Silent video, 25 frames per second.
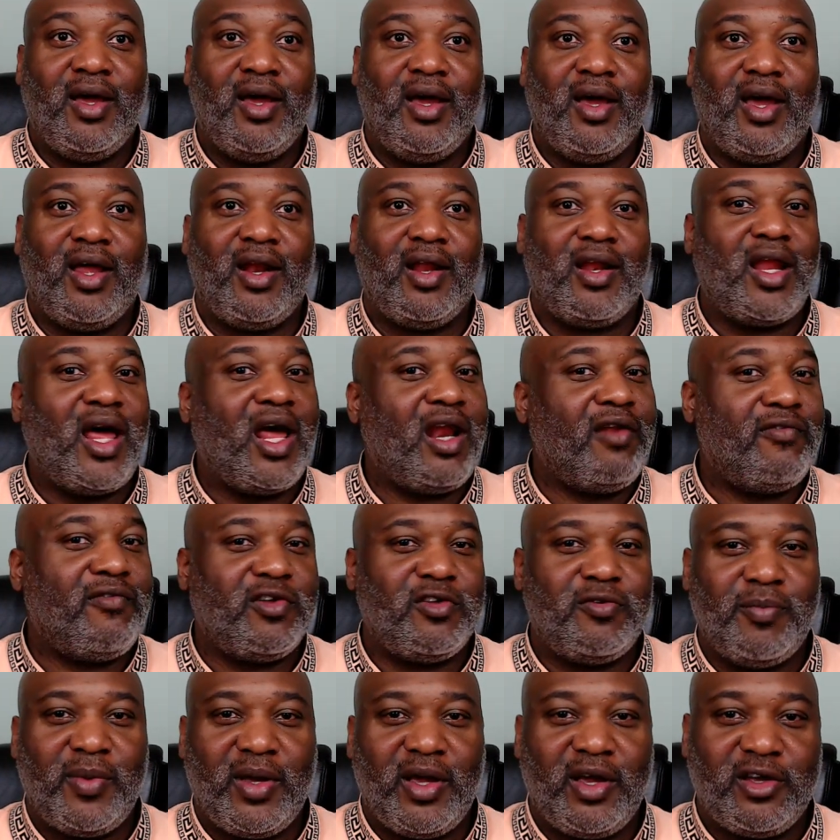And a lot of us
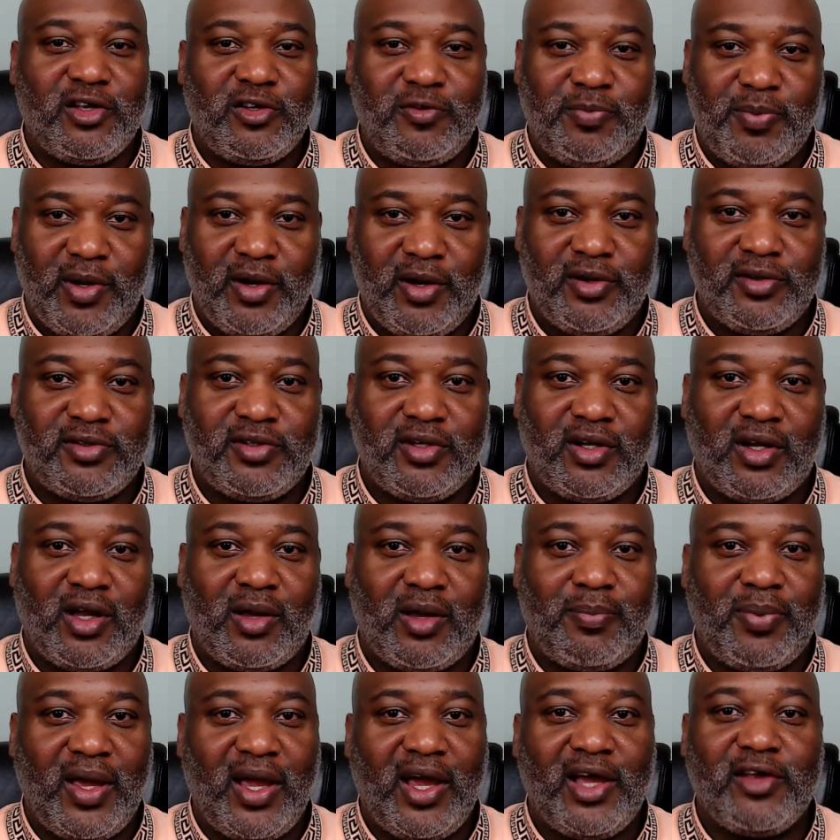may experience in our
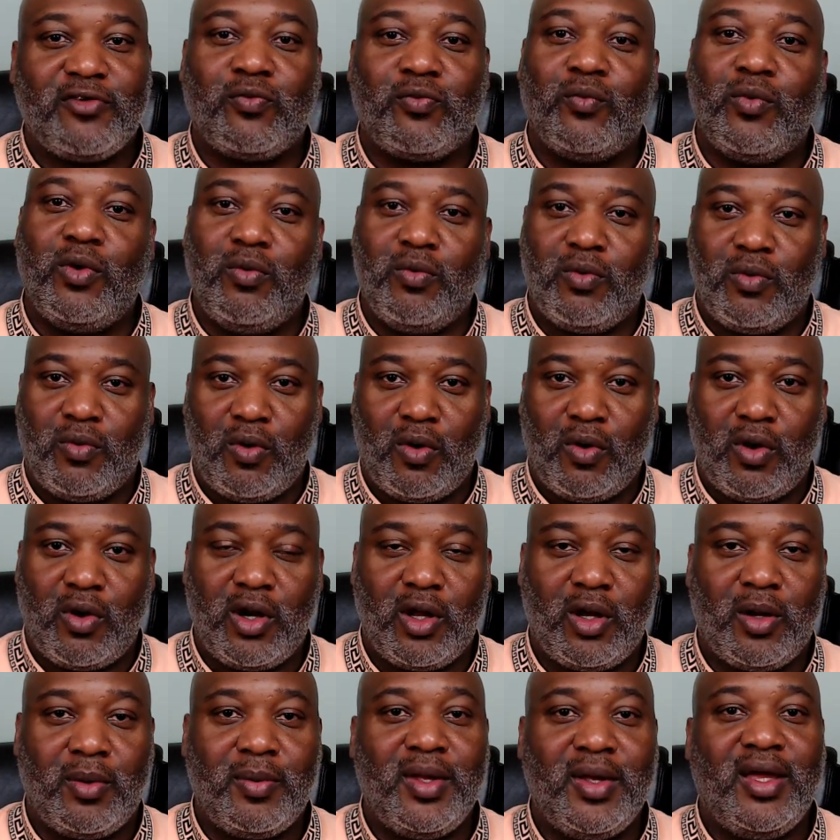past when we were growing
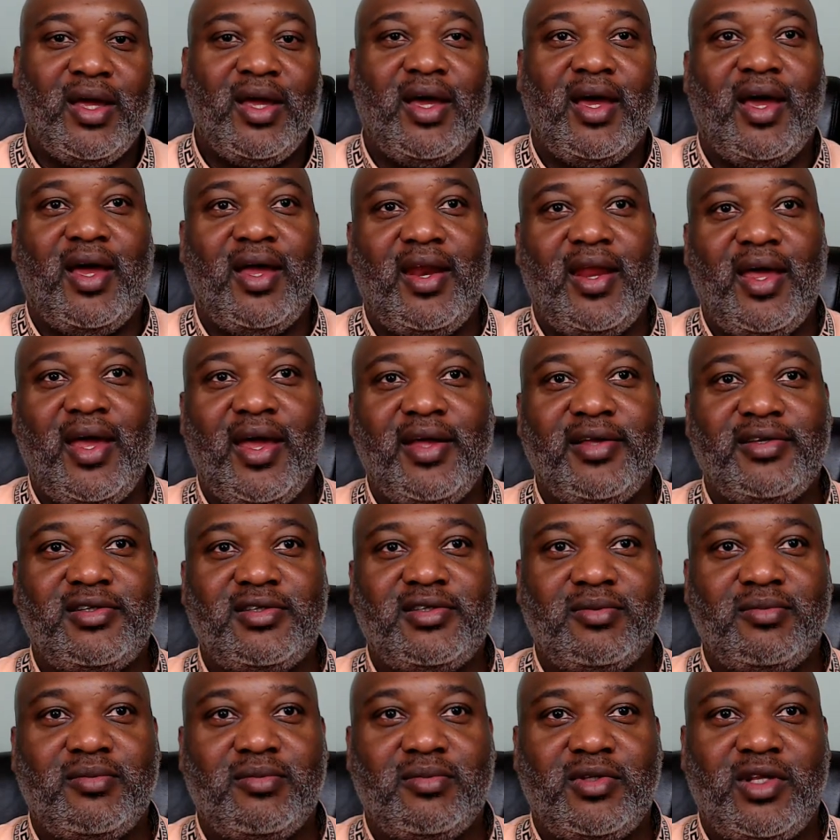up, and that's
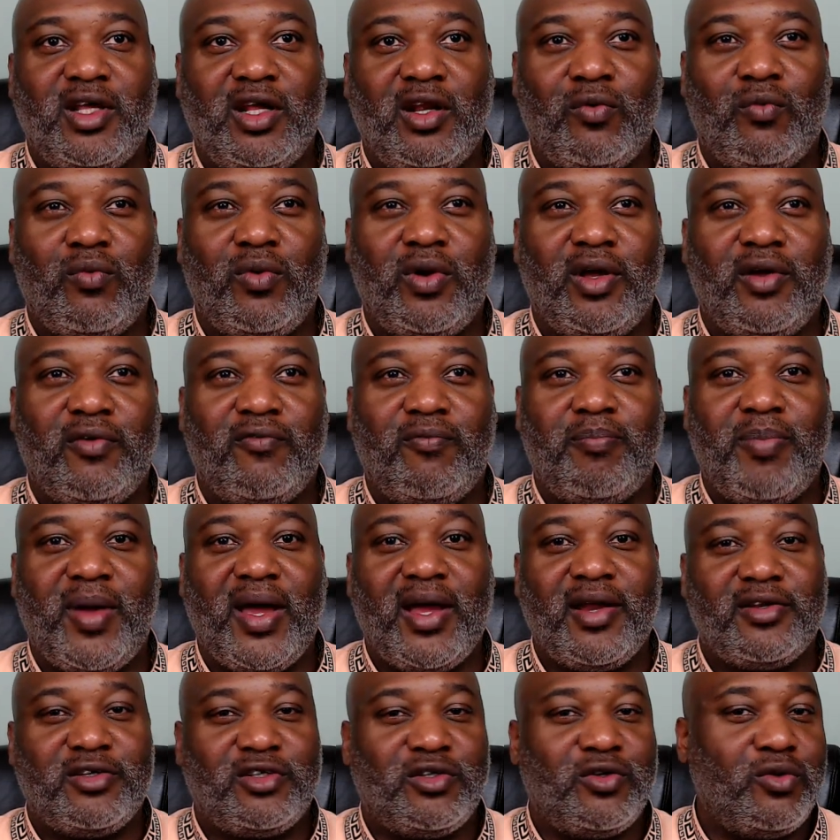dealing with back
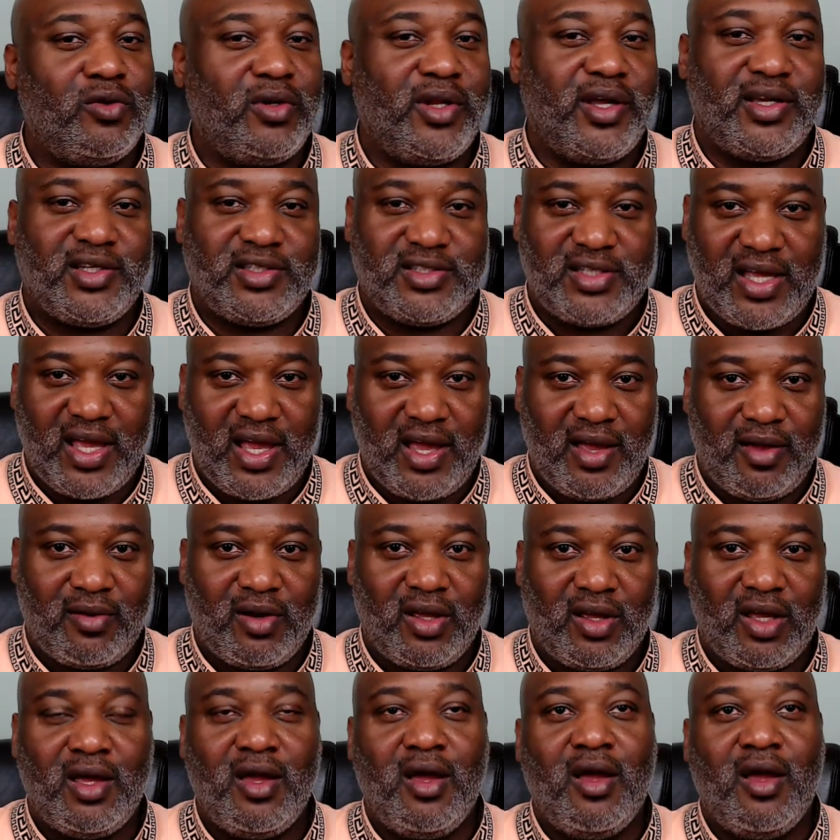to school anxiety.